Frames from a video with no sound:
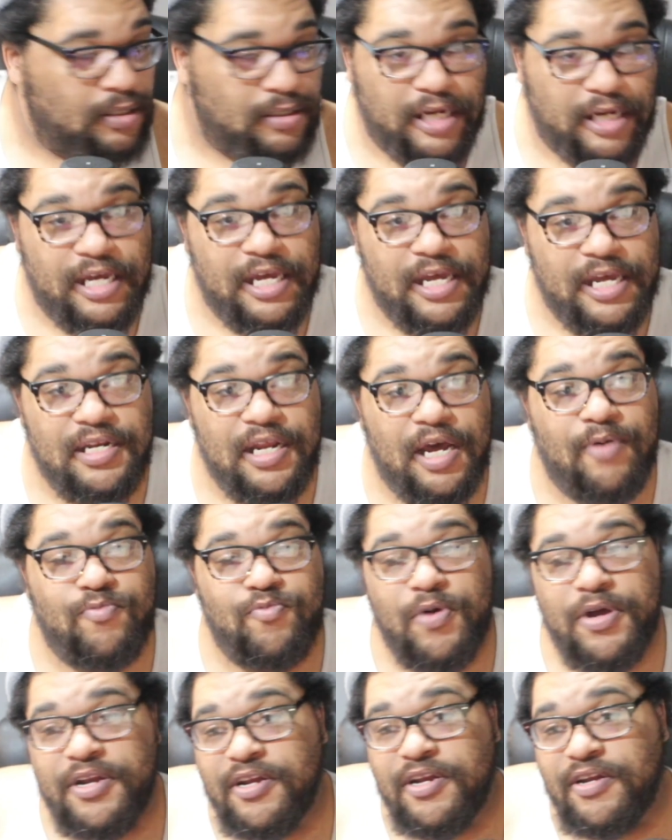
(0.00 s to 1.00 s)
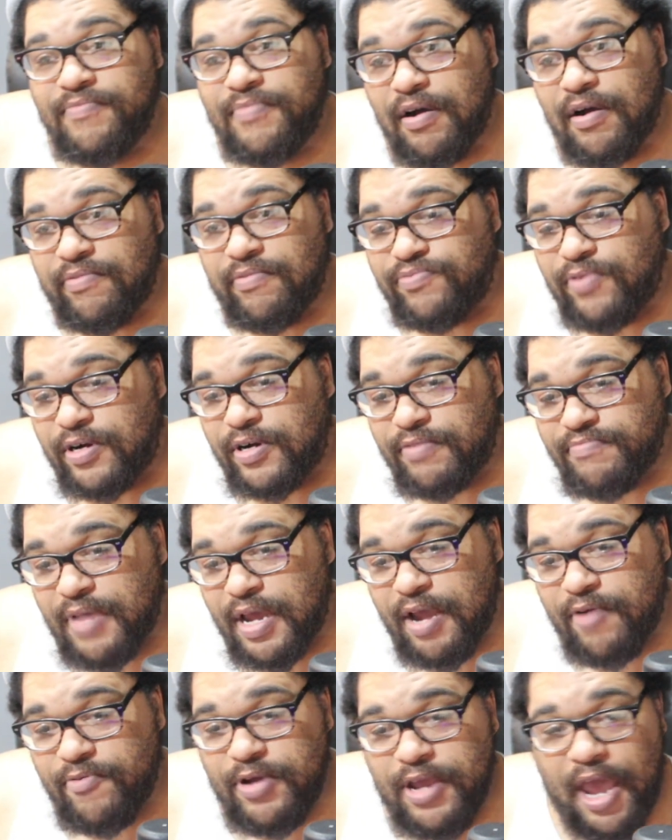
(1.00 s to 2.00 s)
They end up winning the motherfucker,
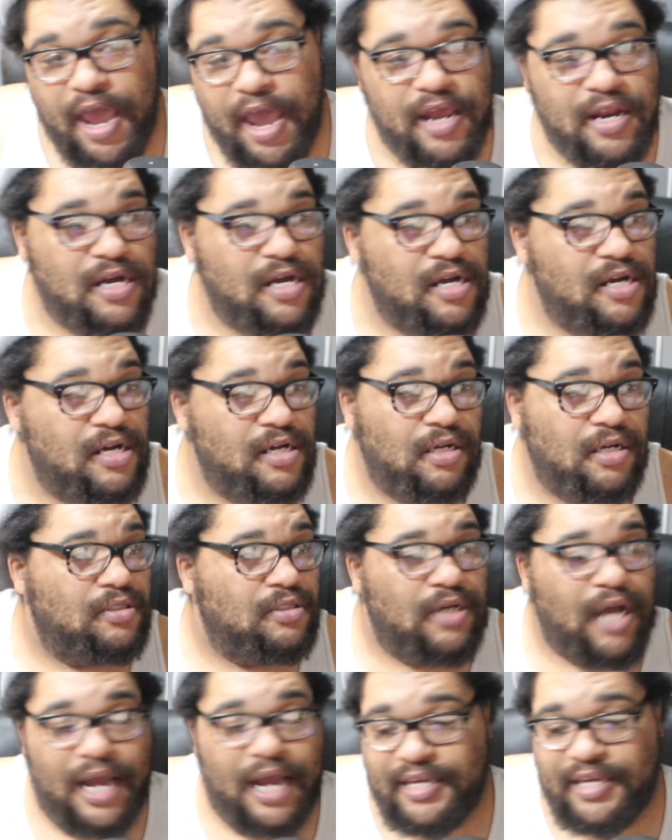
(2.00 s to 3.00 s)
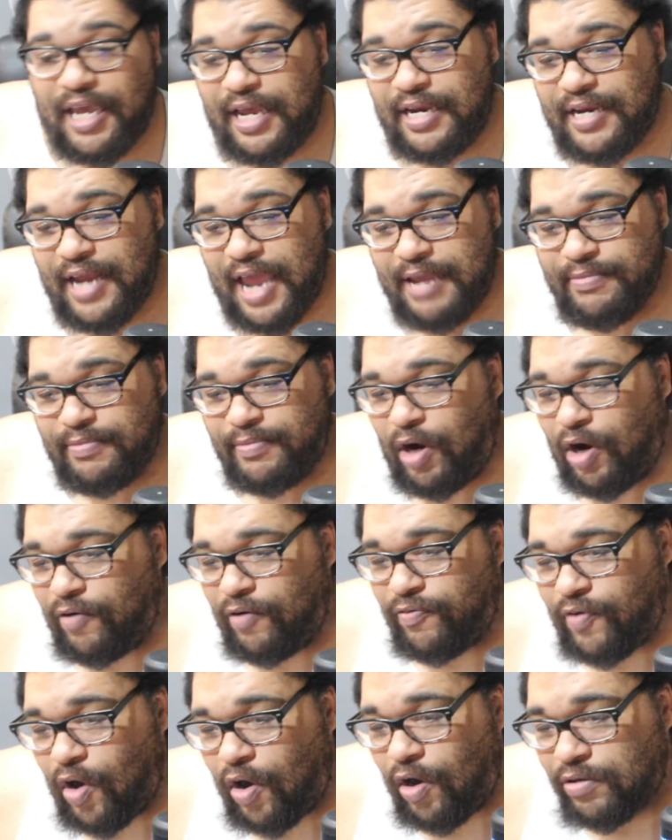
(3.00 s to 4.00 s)
man. We had, I can't name them
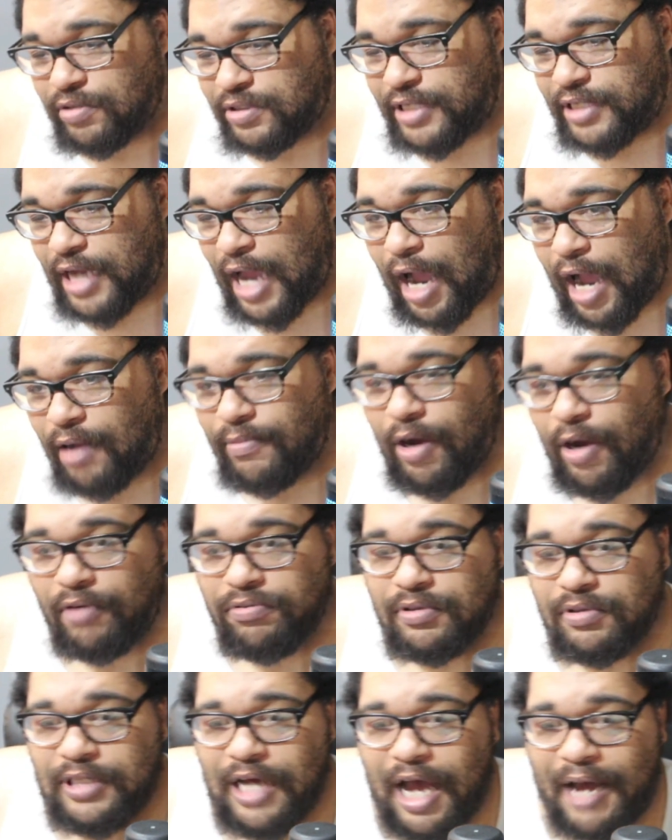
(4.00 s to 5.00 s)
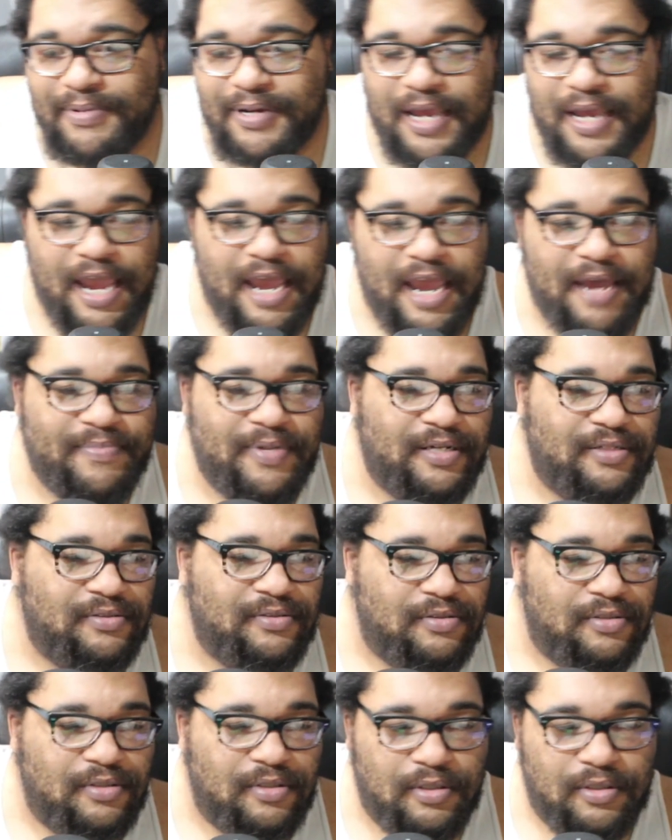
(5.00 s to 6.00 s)
off the top of the head, but
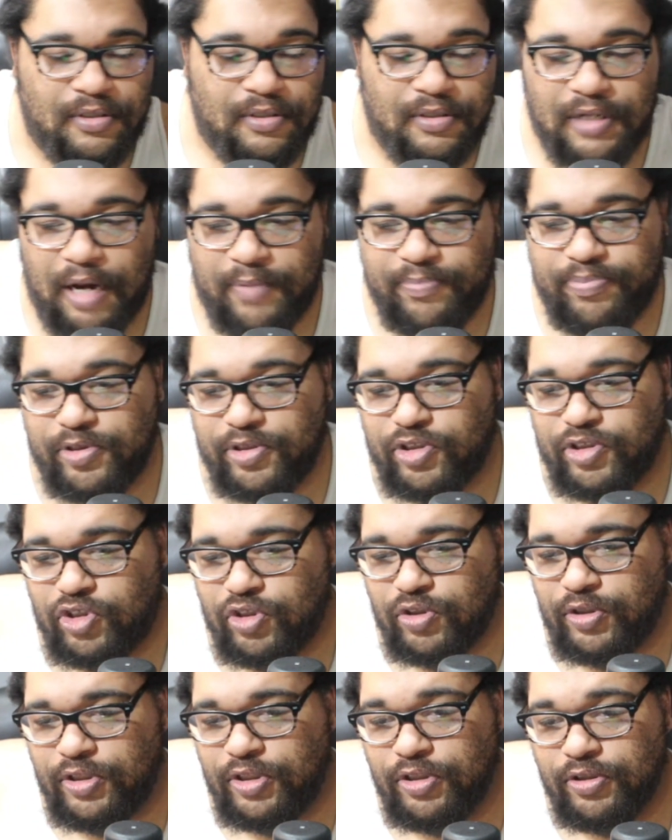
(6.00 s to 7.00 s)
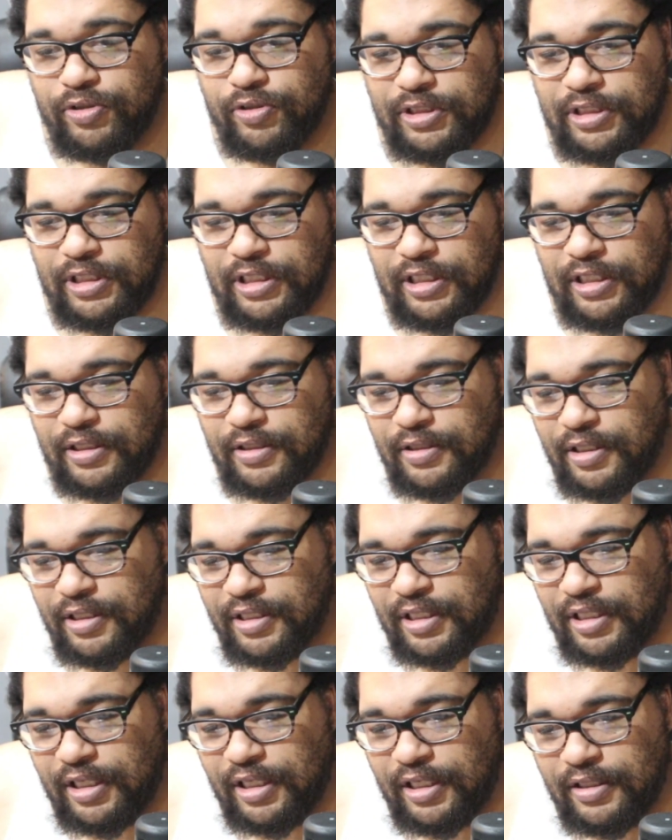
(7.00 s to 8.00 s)
I'm pretty sure you'll see it
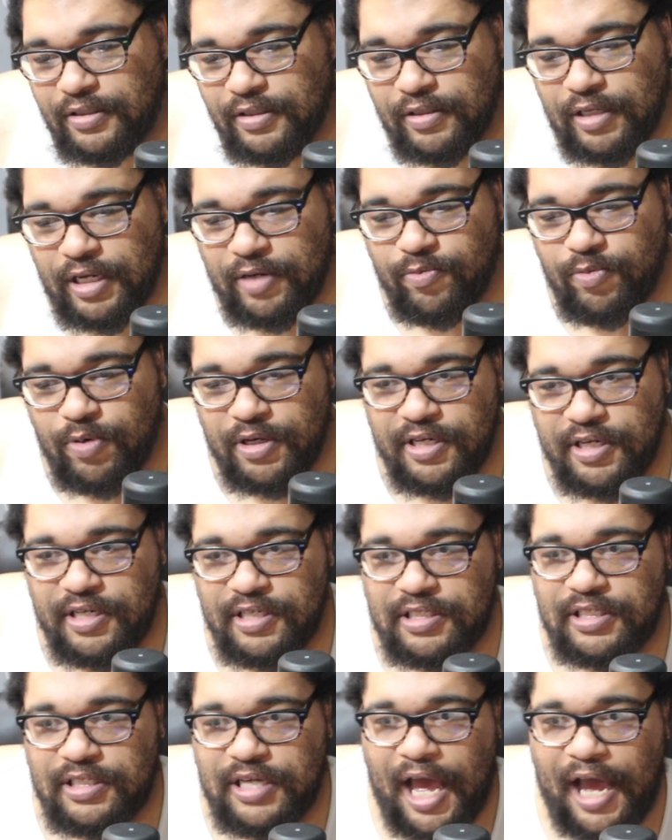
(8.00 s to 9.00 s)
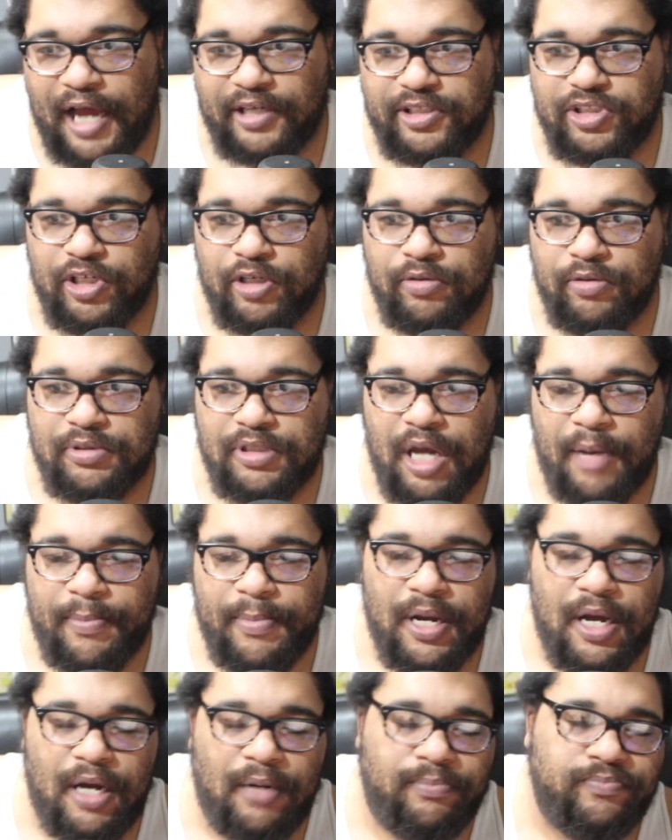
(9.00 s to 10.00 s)
again in one of these slideshows
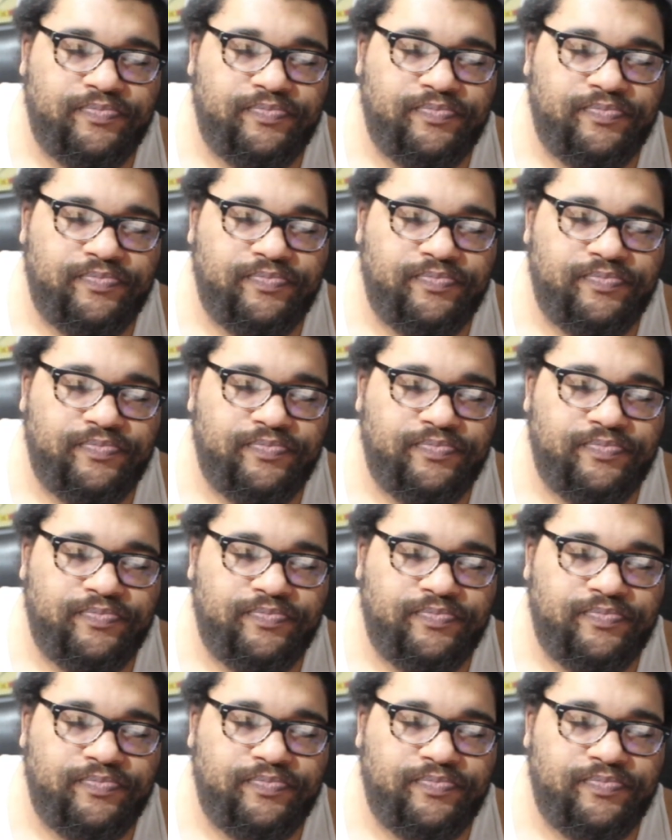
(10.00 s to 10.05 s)
coming up.